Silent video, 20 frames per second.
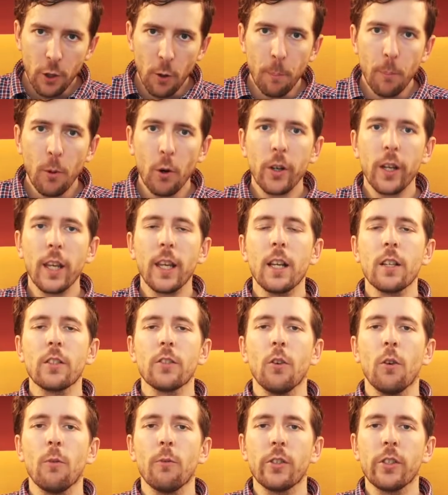your body
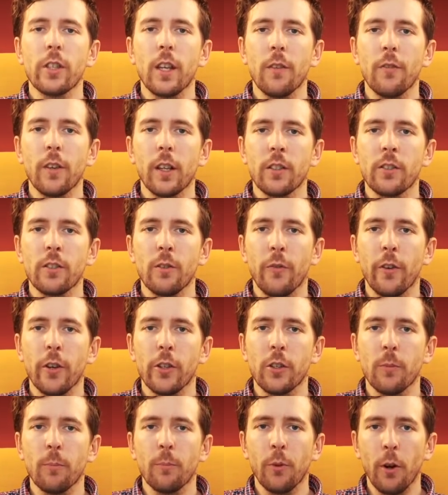is not receiving
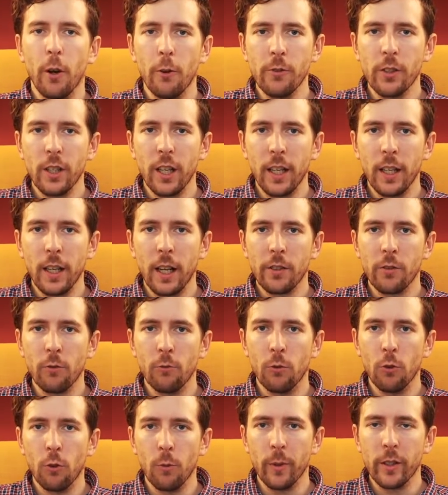sufficient protein as a
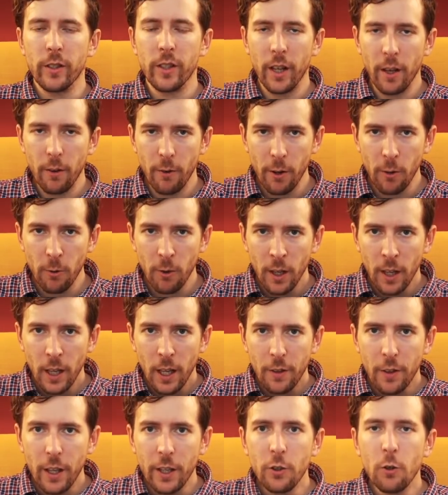raw material,
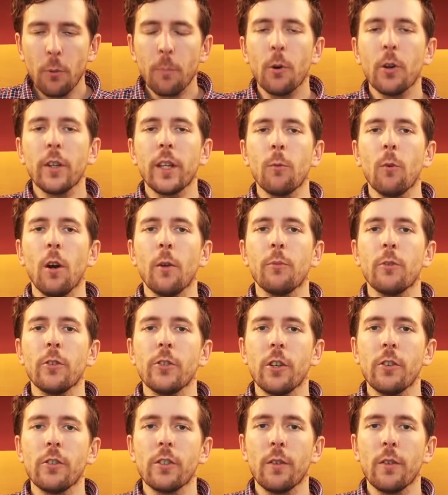then your body won't produce